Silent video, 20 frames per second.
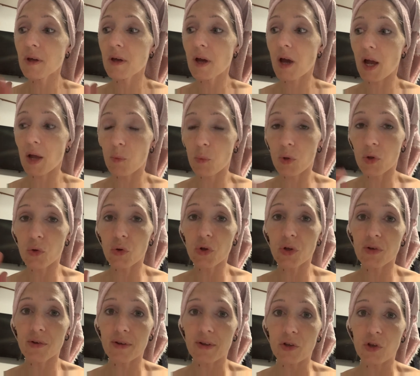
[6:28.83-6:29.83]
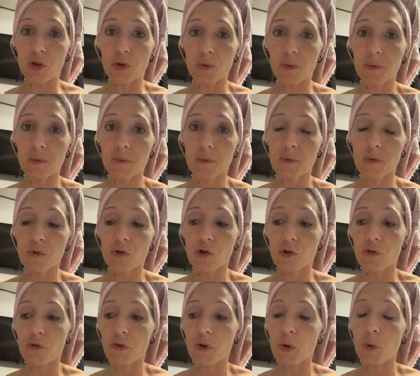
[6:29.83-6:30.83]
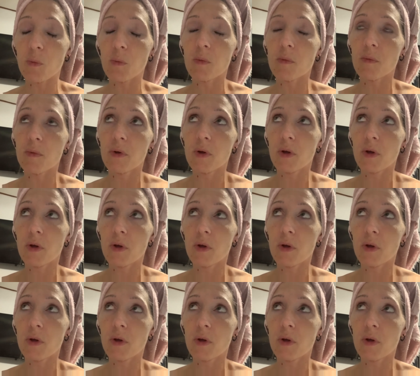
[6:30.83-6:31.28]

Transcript: I will continue to film.